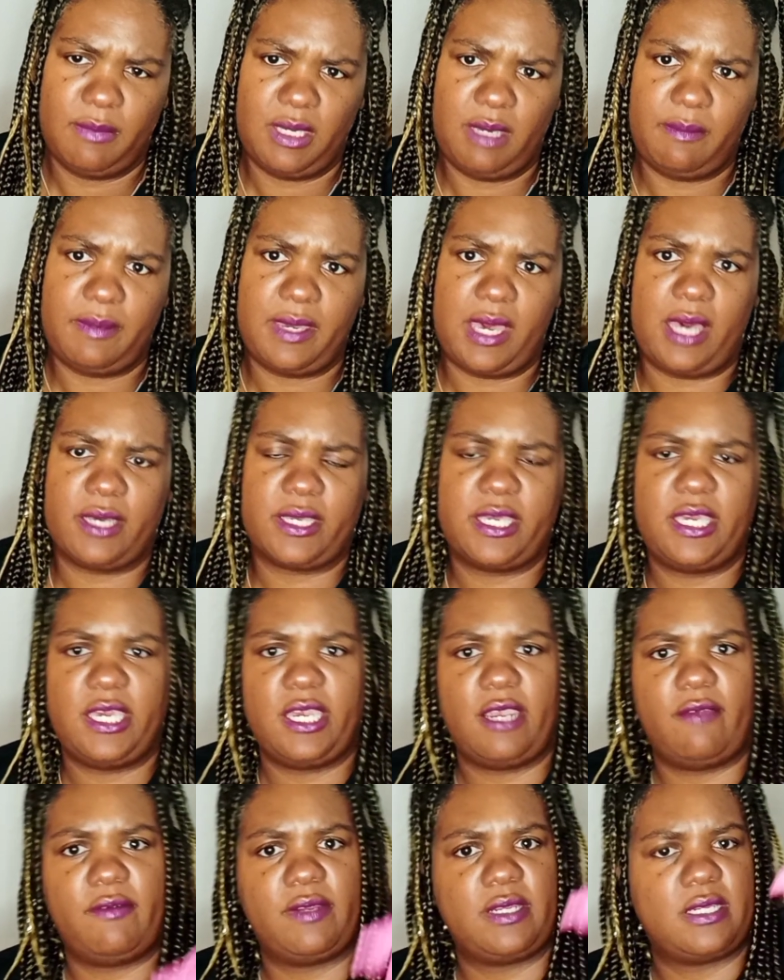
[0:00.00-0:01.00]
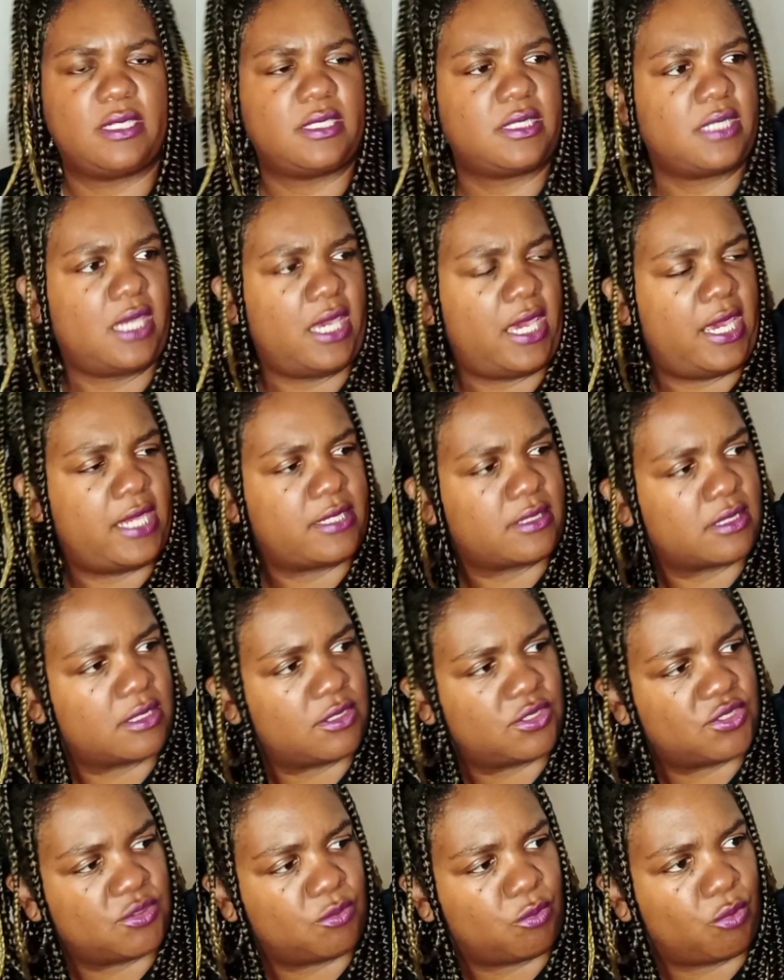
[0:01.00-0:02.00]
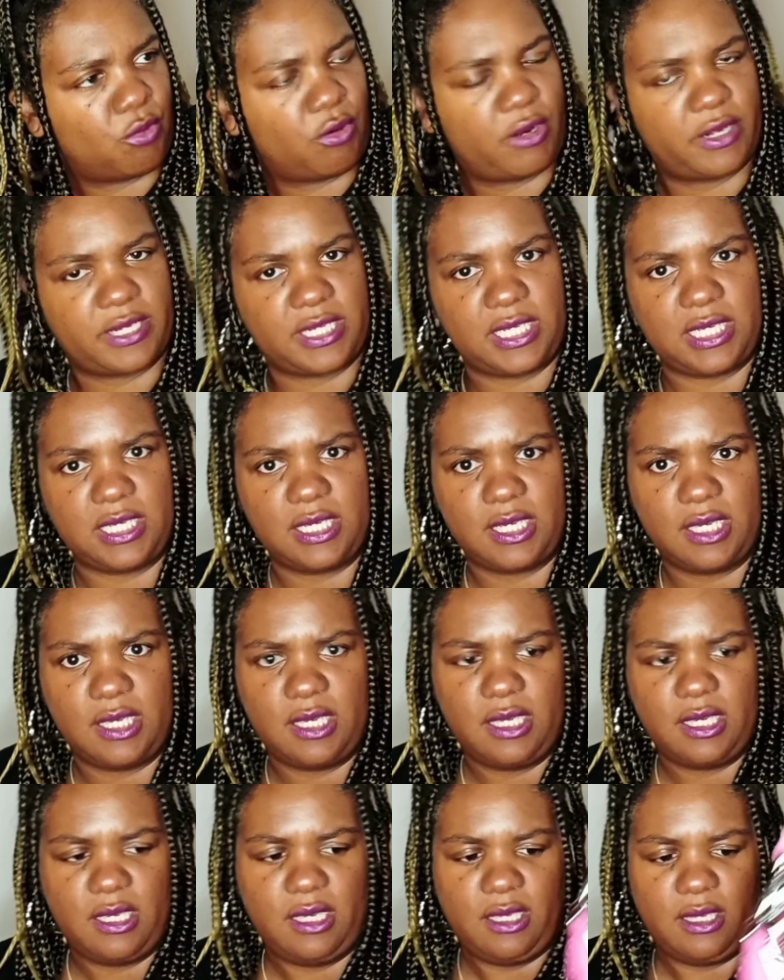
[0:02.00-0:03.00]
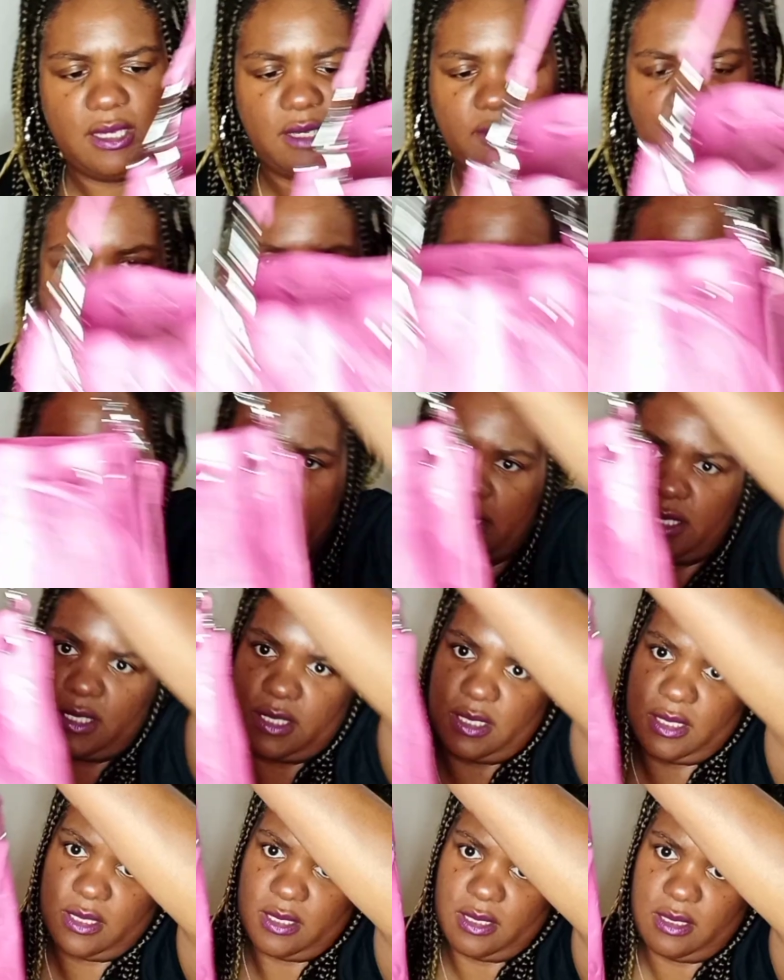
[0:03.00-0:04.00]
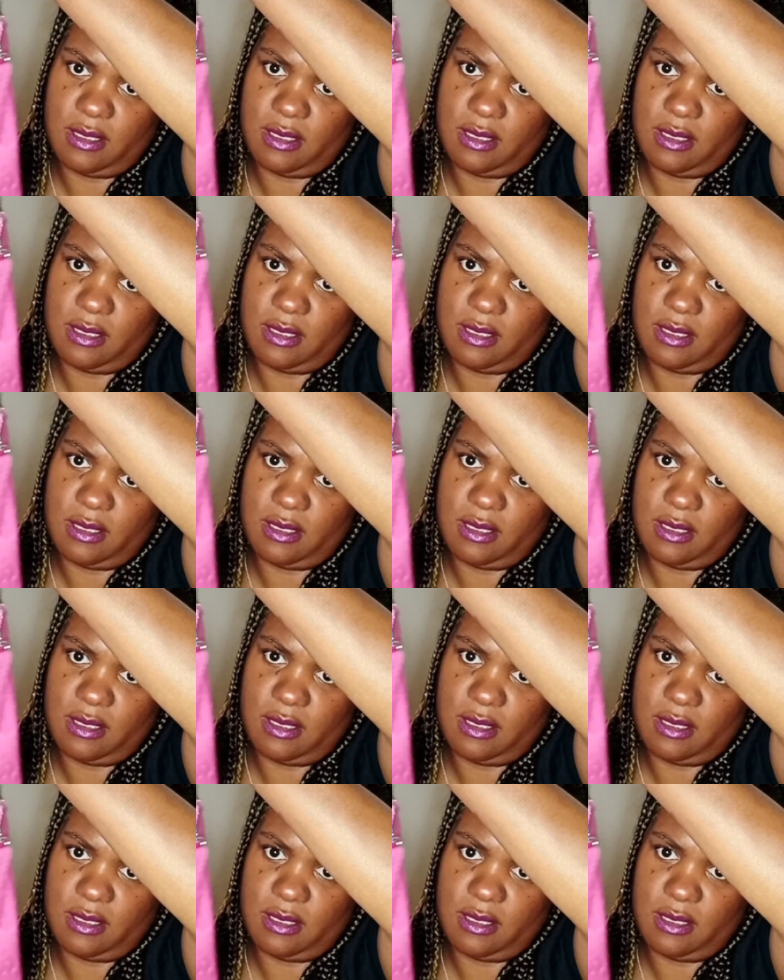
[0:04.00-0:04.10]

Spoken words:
I'll carry this at the sorority events